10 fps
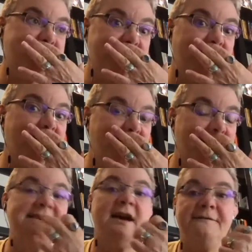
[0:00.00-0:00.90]
a
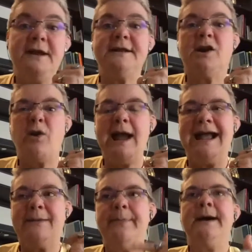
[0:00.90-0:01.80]
tough nut to
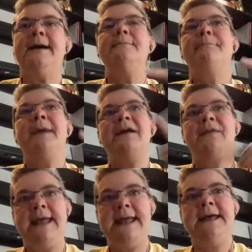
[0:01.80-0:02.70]
crack, but by
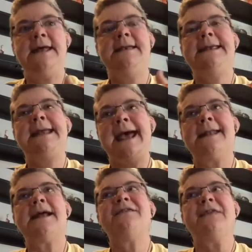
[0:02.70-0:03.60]
the end, he
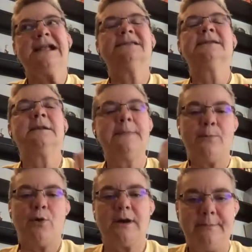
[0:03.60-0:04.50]
had, I think, a little bit
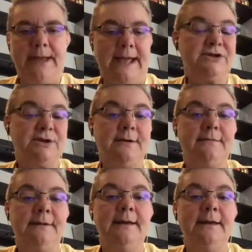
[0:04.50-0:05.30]
more compassion.